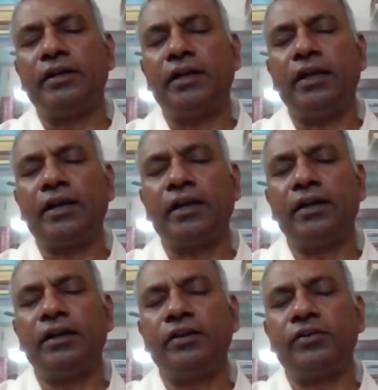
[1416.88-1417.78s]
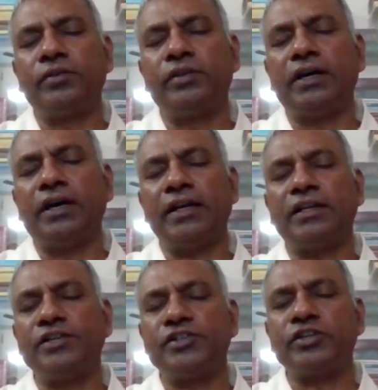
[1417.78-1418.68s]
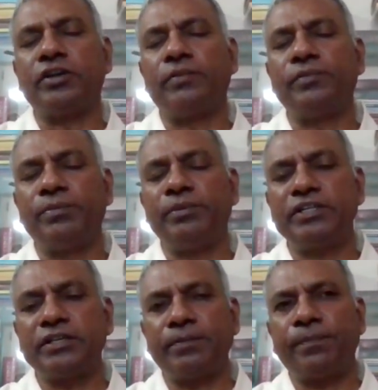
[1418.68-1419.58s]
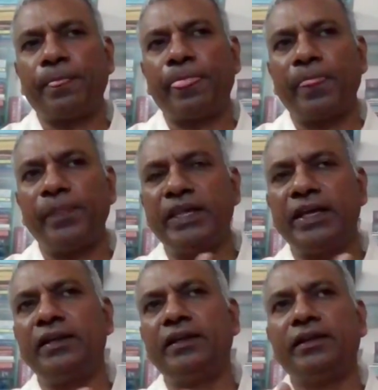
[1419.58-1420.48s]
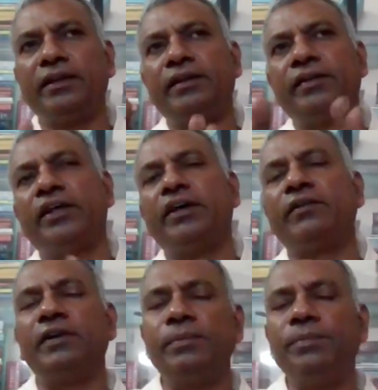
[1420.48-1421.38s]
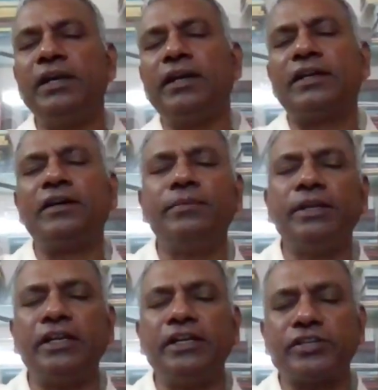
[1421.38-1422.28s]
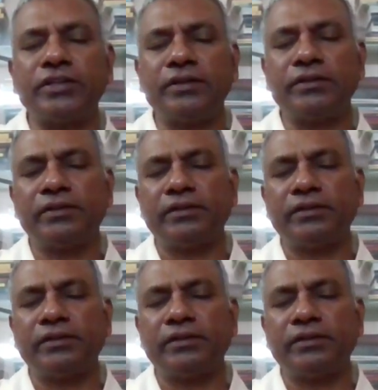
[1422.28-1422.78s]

taken to the attention of the bishop, then there will be a termination.